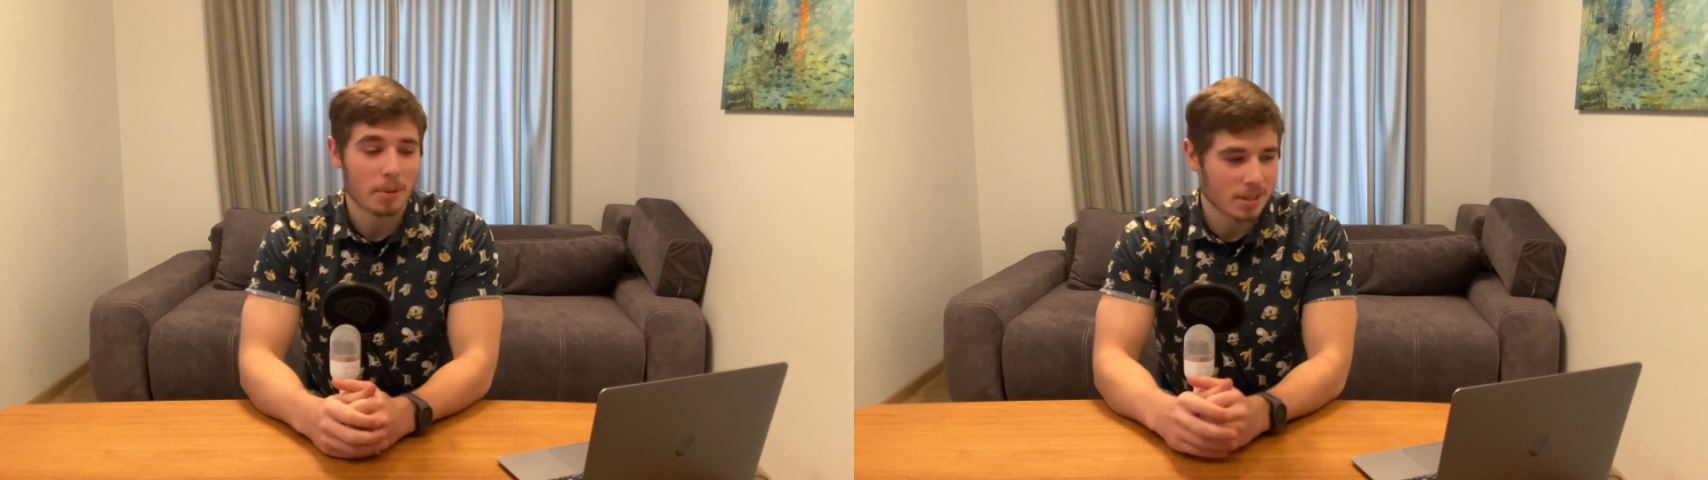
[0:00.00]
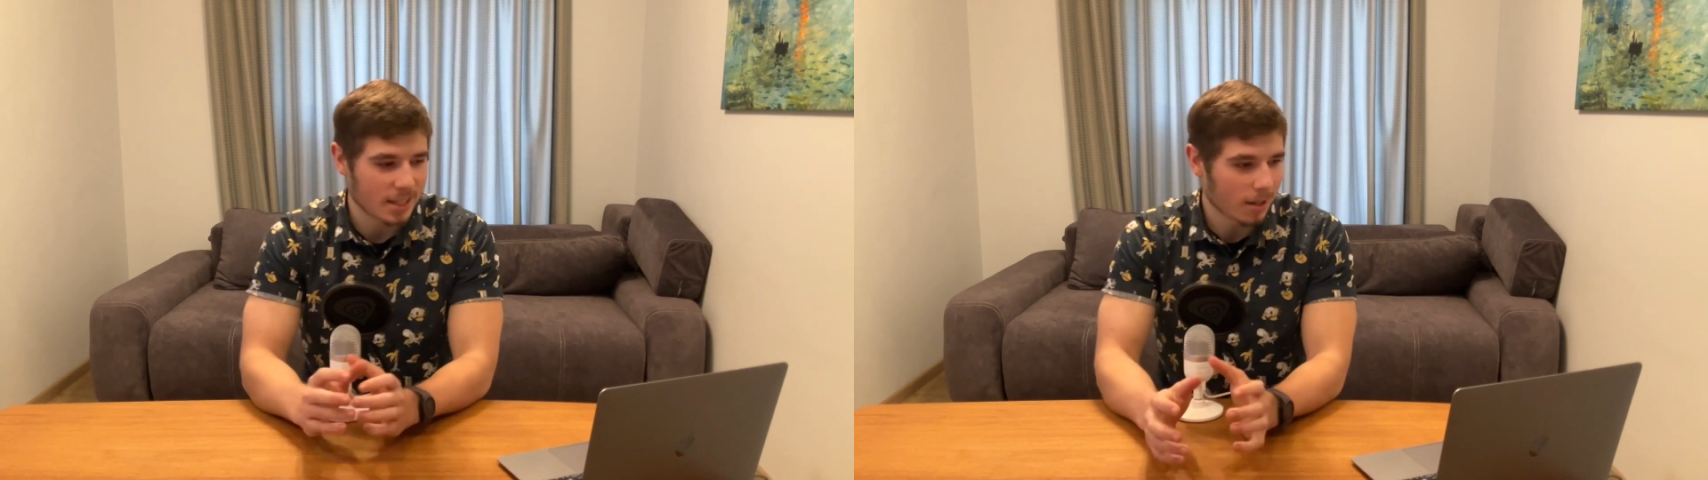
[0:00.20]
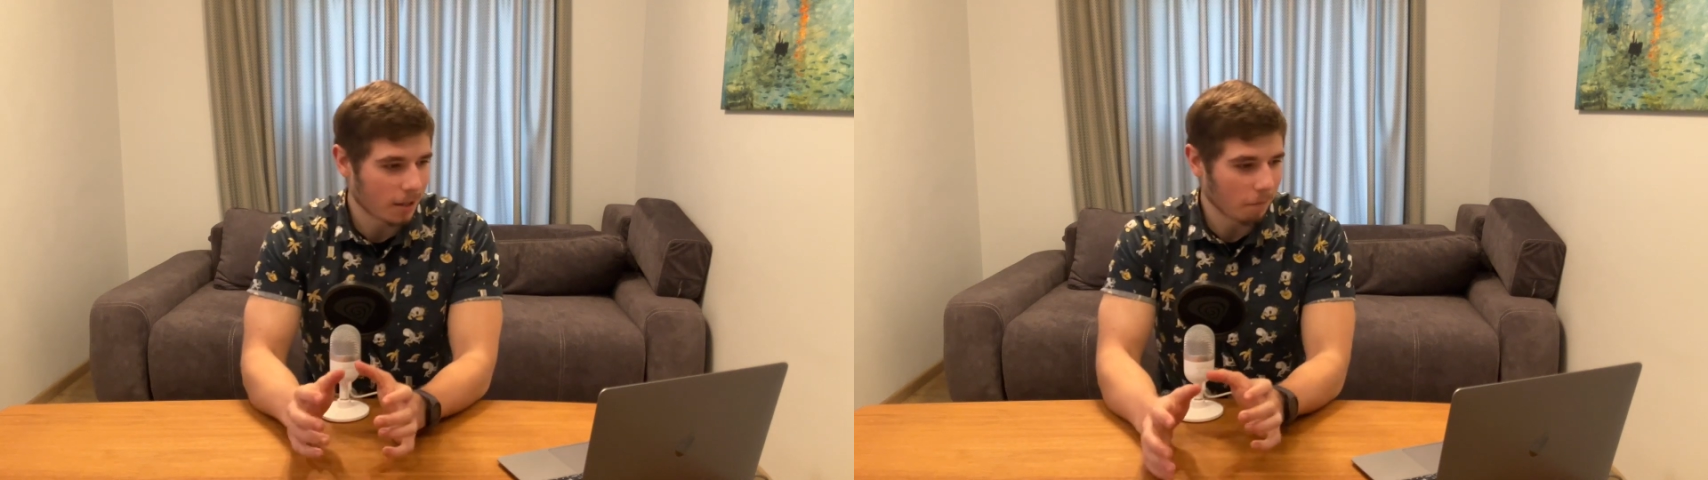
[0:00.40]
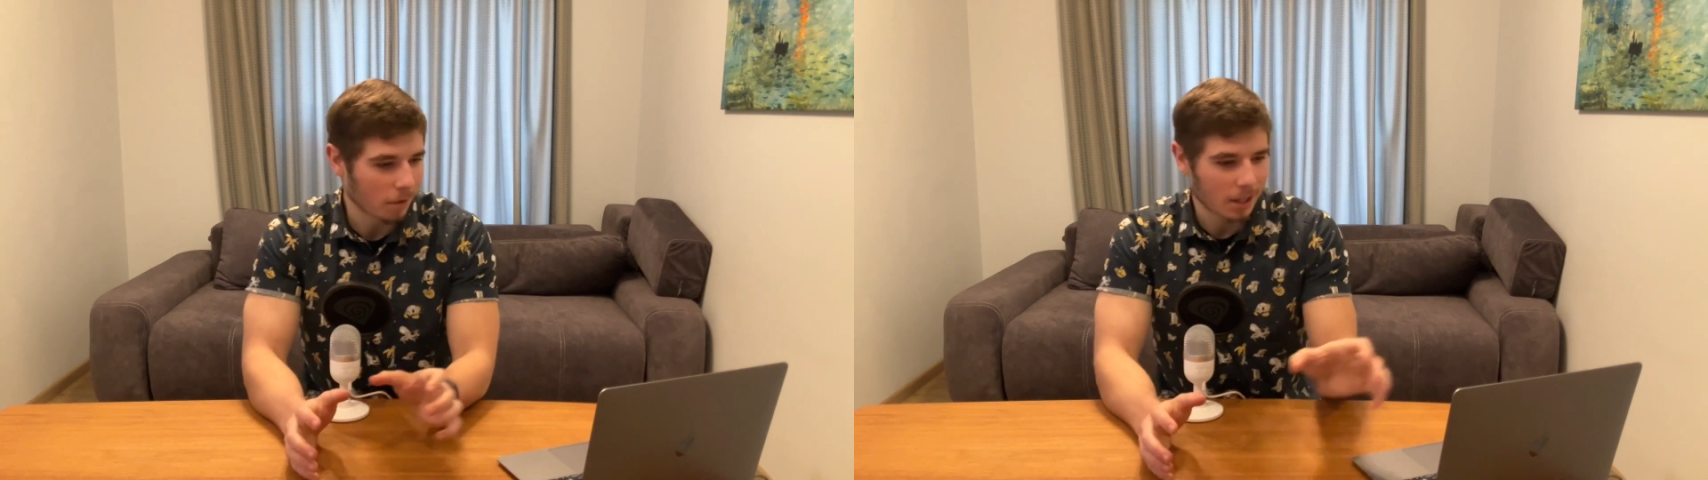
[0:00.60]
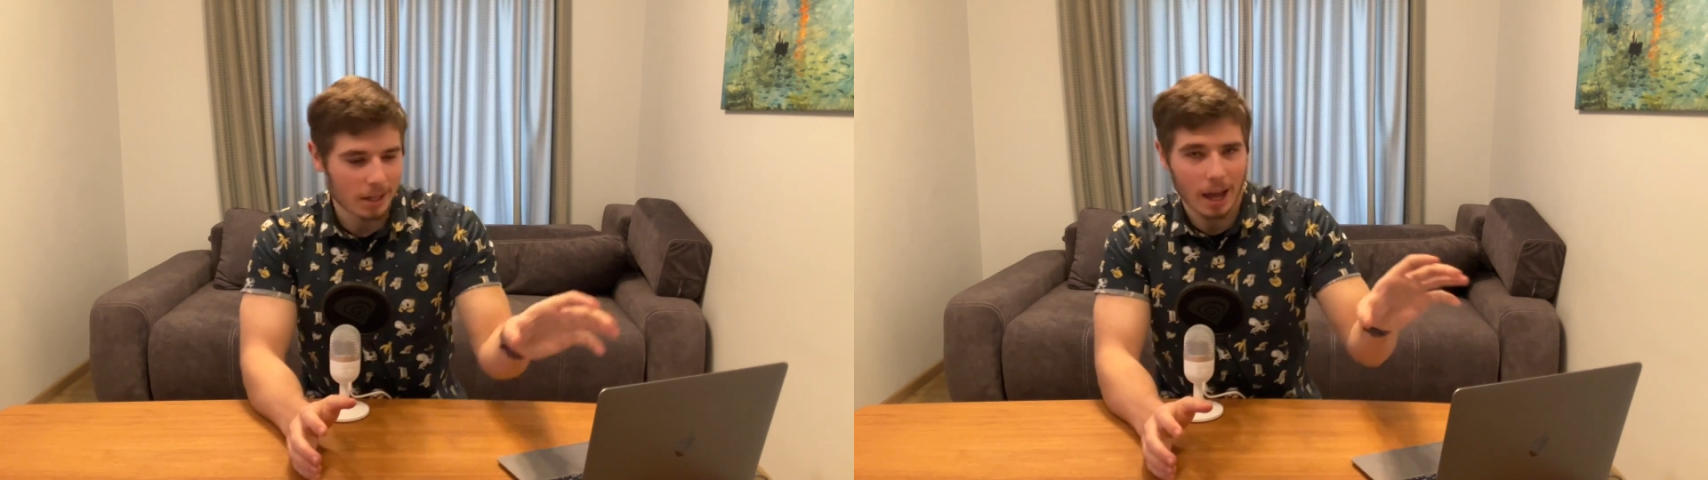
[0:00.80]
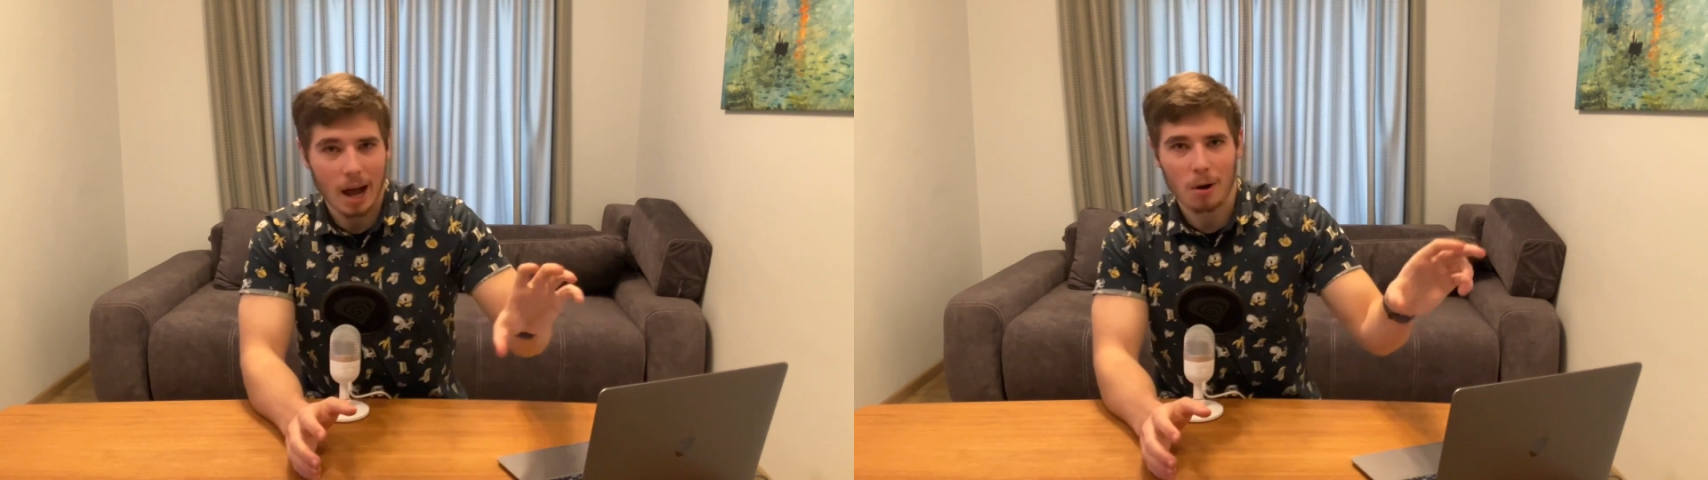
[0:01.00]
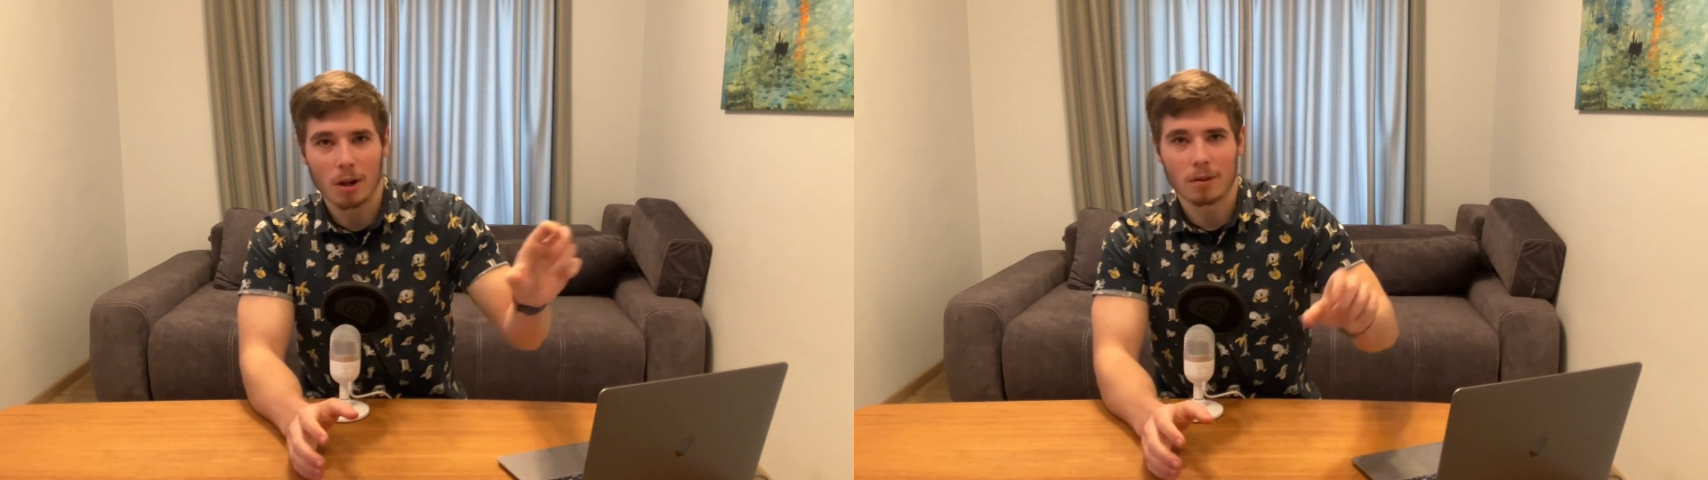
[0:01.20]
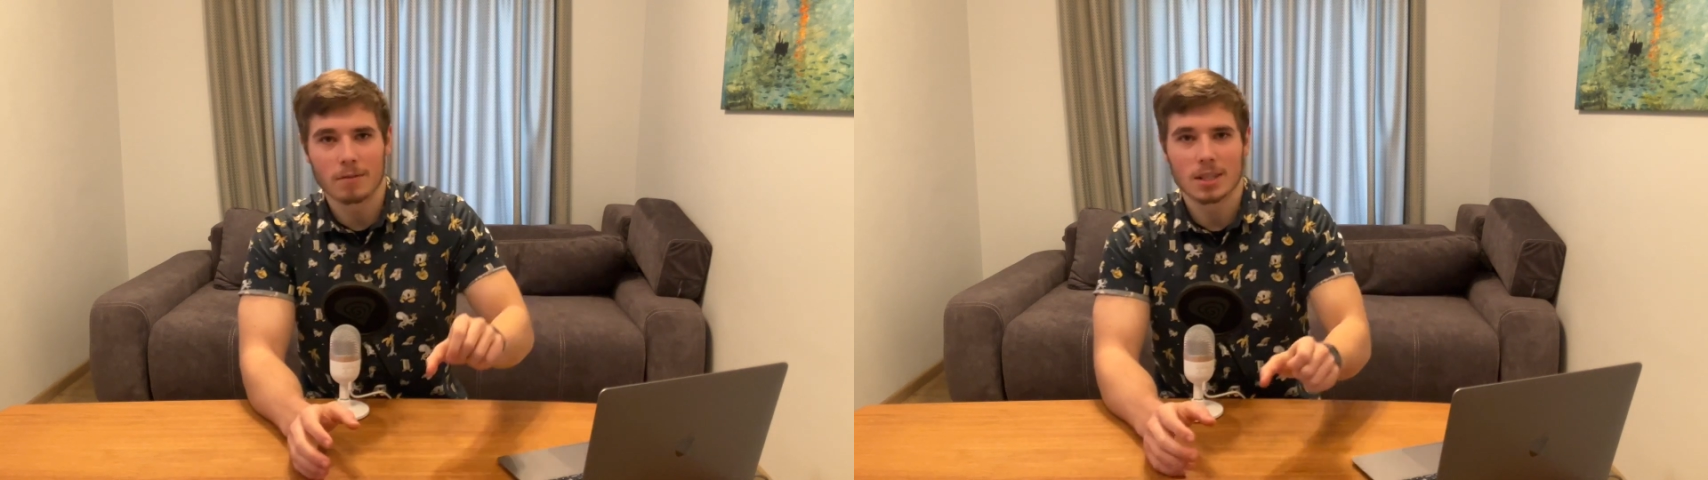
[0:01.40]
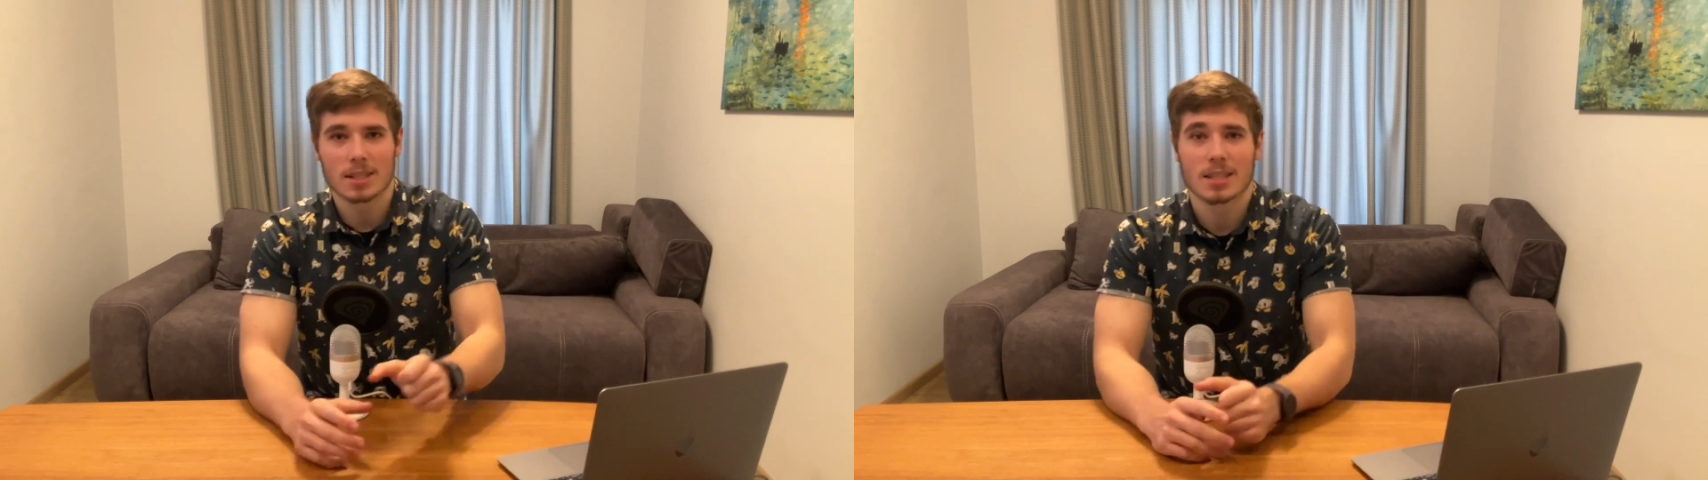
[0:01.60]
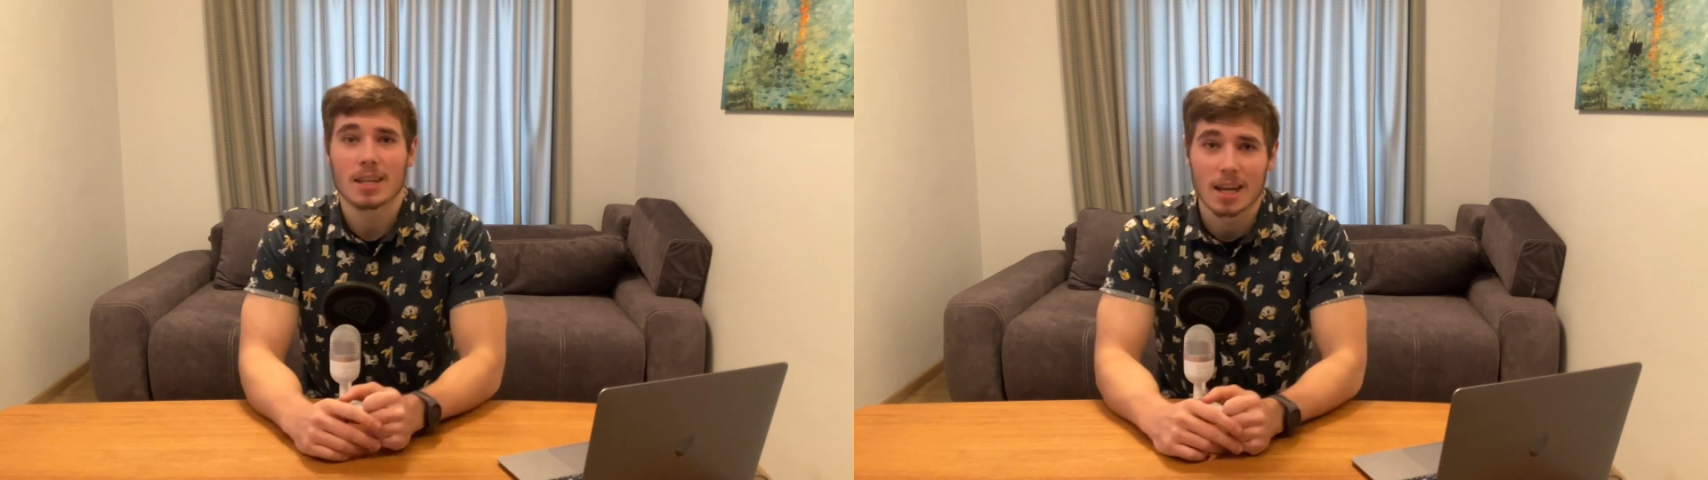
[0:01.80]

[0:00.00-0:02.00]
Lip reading: scientifically how all of this